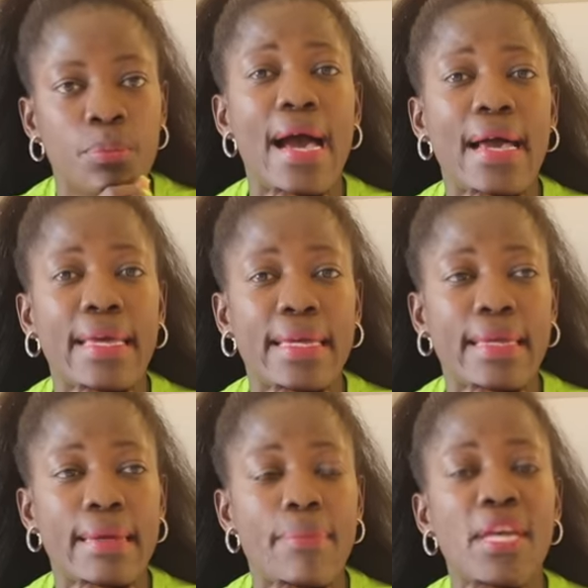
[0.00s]

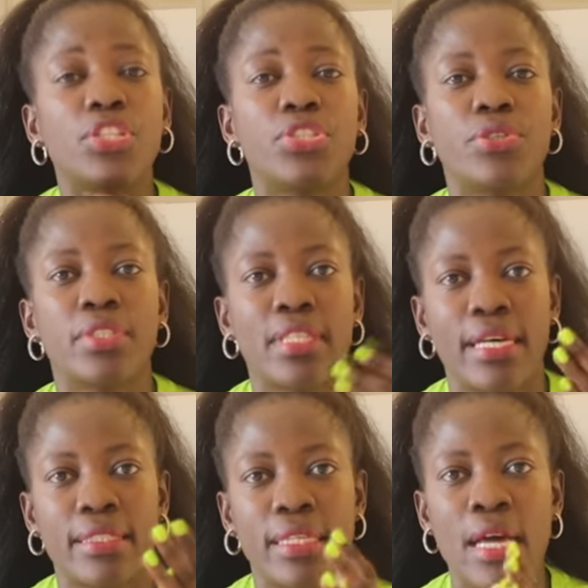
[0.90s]
I mentioned
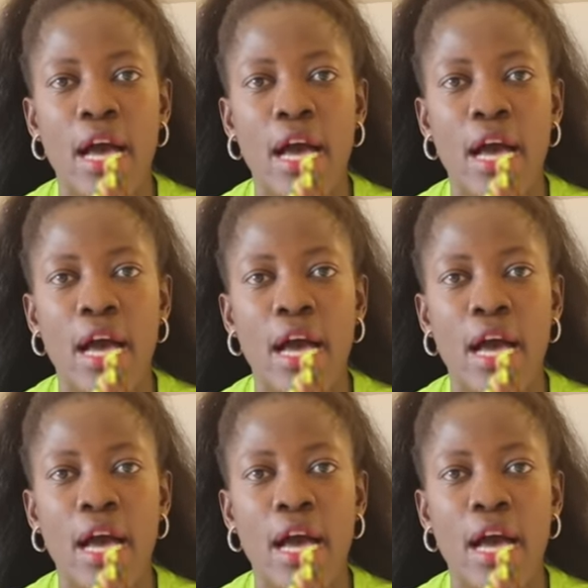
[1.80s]
that